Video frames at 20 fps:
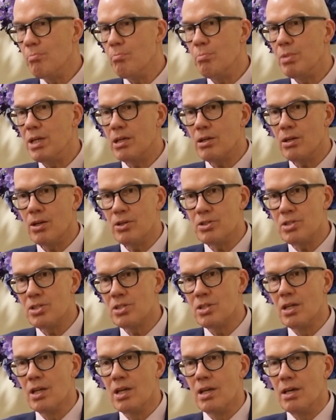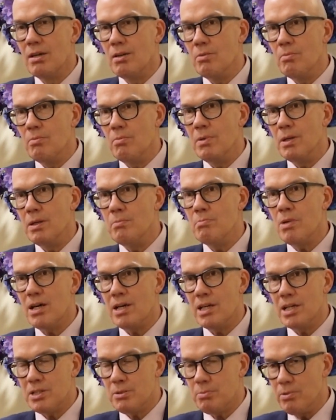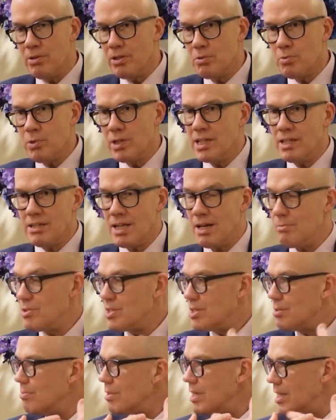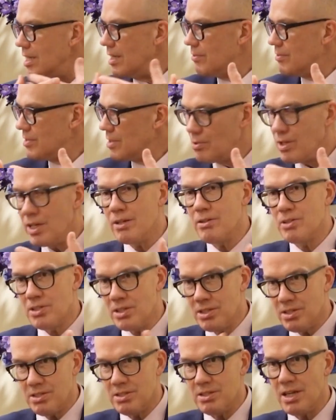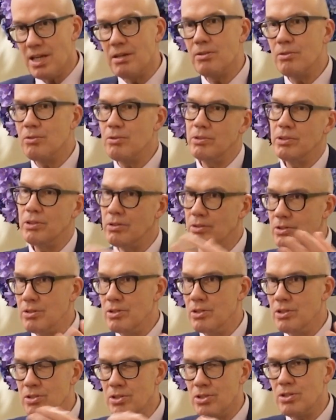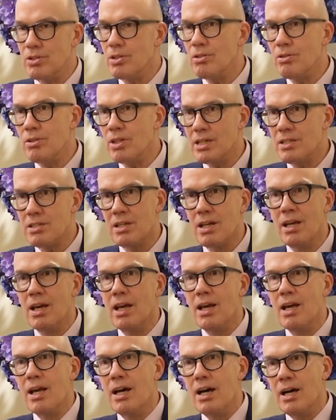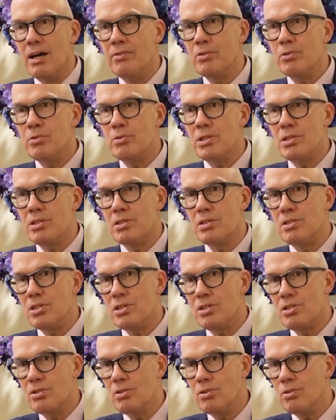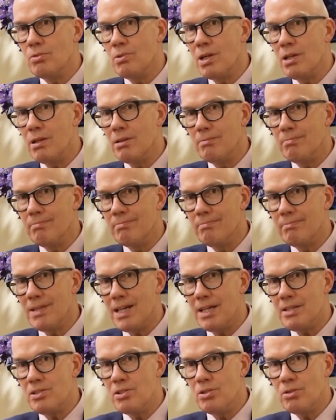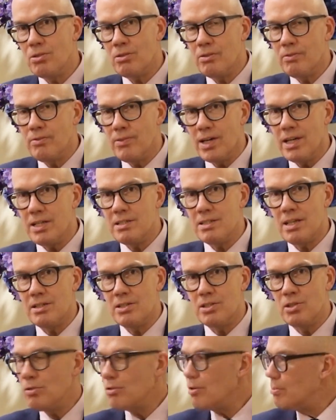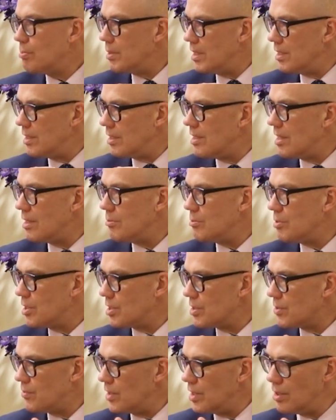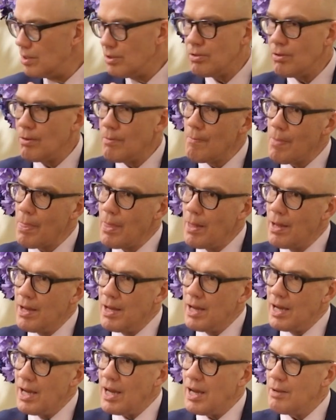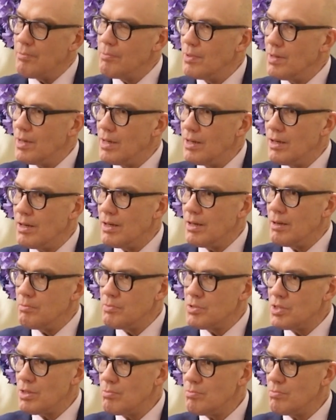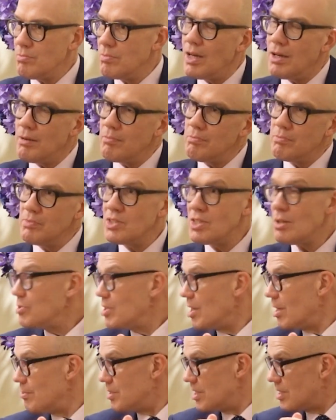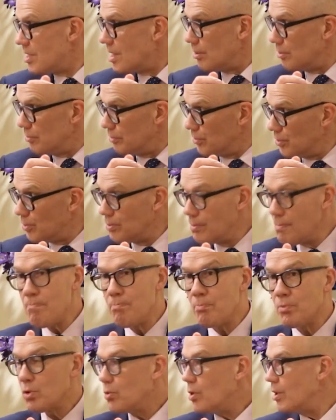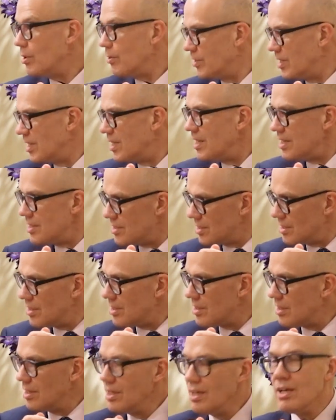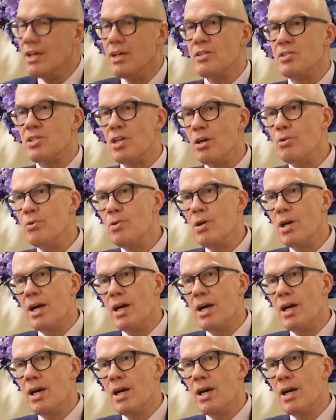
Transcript: because in my experience, when that's happened to me, if someone else has said, "Oh, you should do this," I've always just thought, "Well, that's your advice, that's your opinion, that works for you." Sometimes it's helpful, quite often it isn't. So,